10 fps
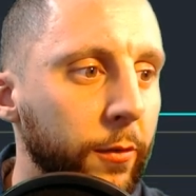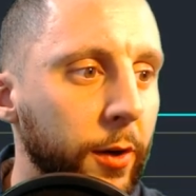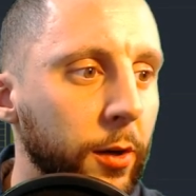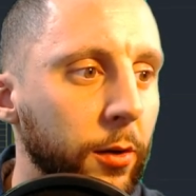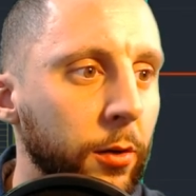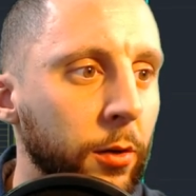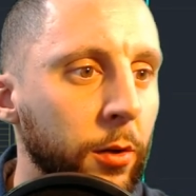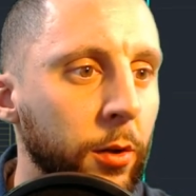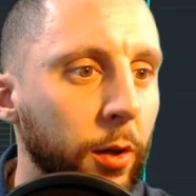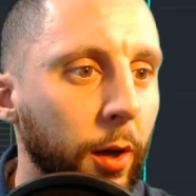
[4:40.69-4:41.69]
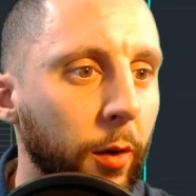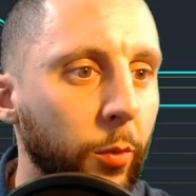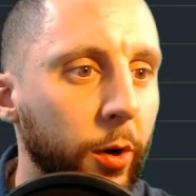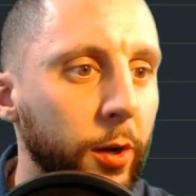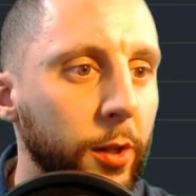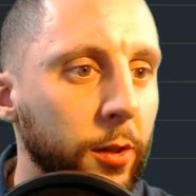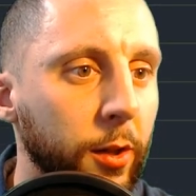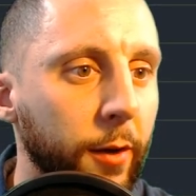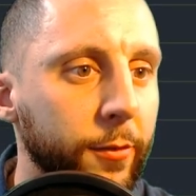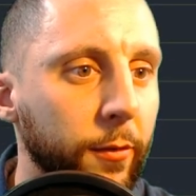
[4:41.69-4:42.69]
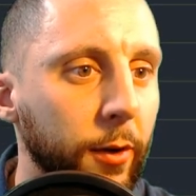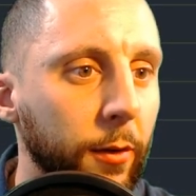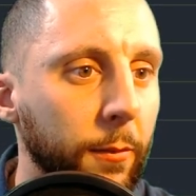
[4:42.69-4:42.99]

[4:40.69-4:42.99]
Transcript: it and we're gonna need the left of it